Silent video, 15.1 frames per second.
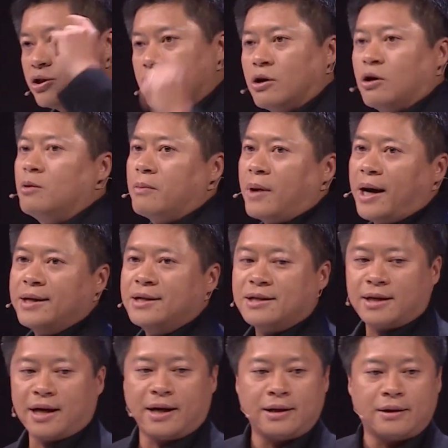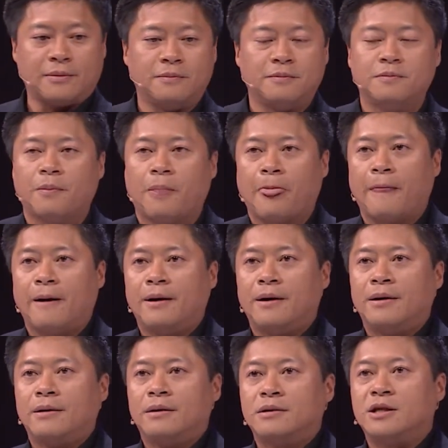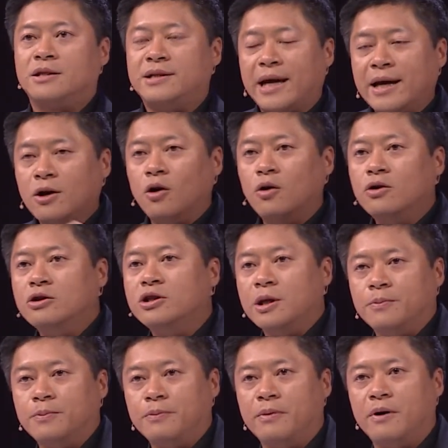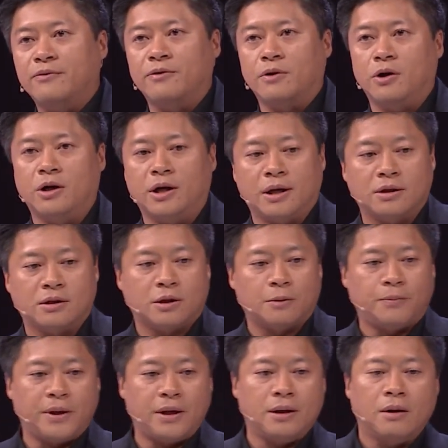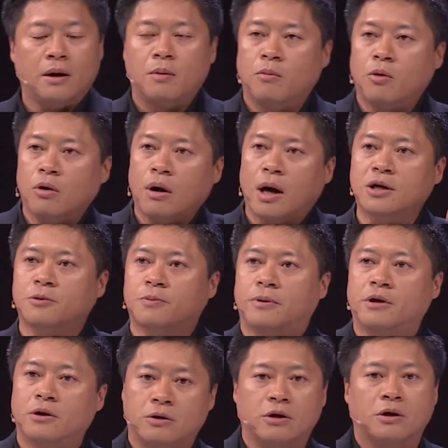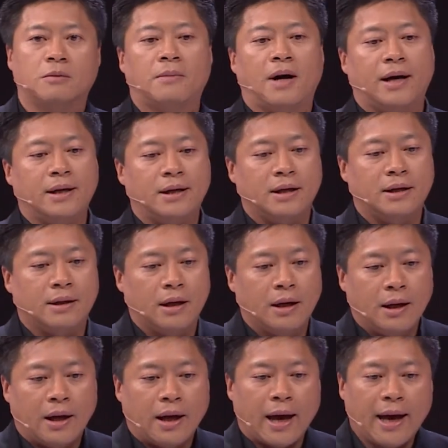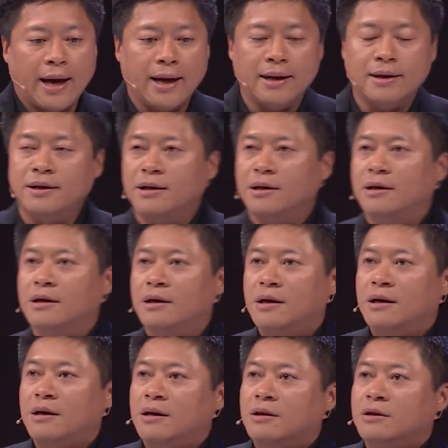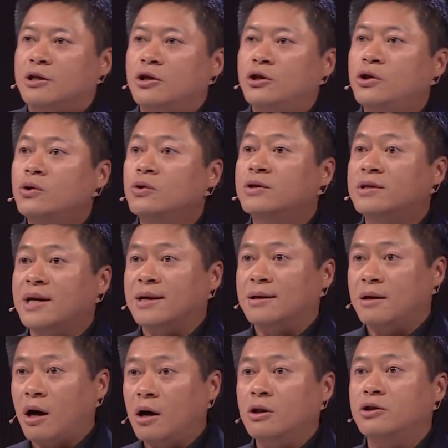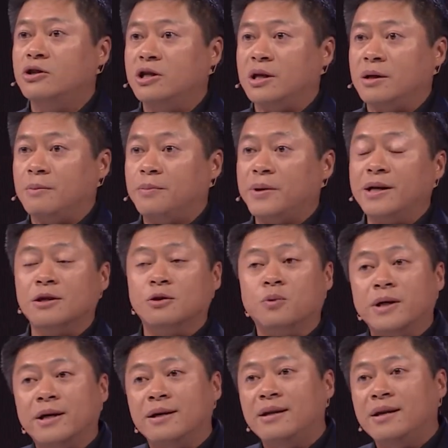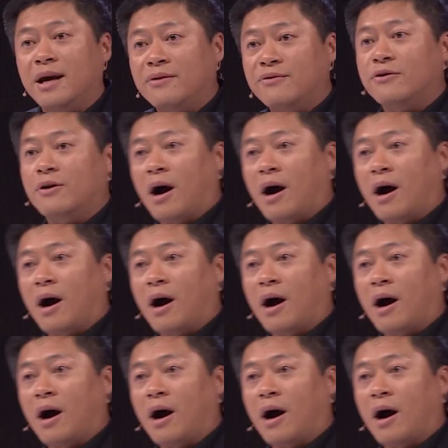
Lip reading: your own mindset, to take ownership of learning, to be more entrepreneurial minded, and to use technology. Because we could never